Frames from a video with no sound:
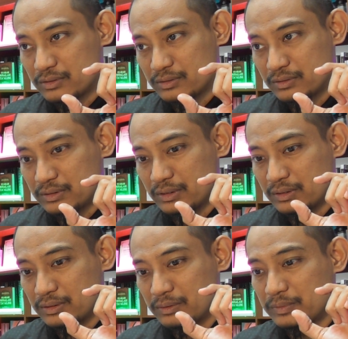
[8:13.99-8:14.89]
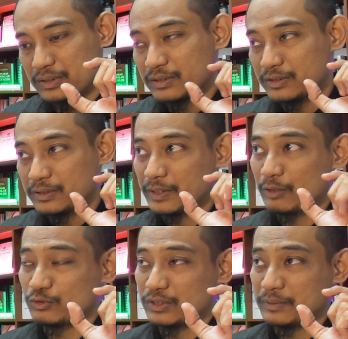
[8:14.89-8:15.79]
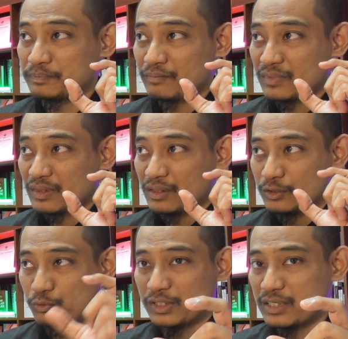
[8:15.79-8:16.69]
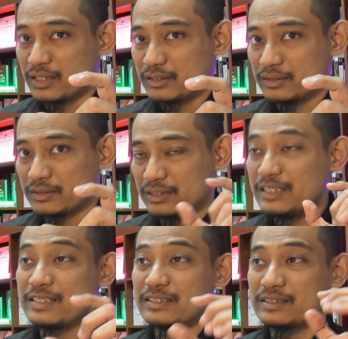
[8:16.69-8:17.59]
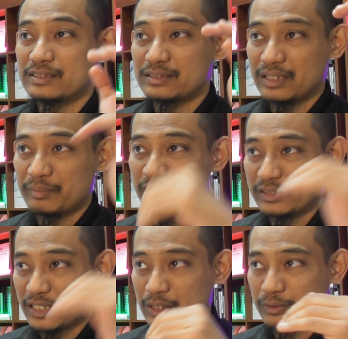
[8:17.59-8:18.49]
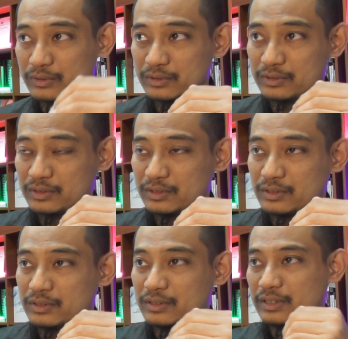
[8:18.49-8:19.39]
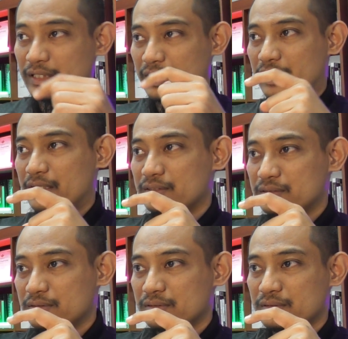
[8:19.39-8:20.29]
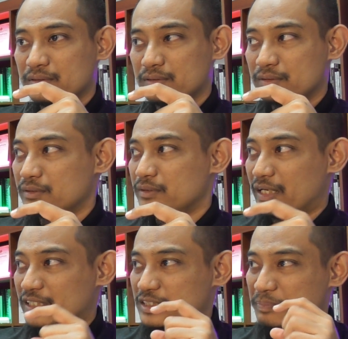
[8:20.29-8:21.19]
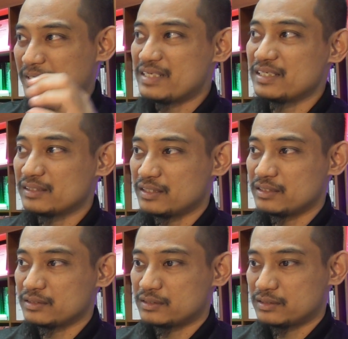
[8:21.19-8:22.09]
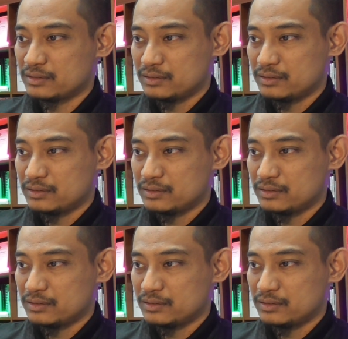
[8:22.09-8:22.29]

The how to say, the Quran is coming down and explaining things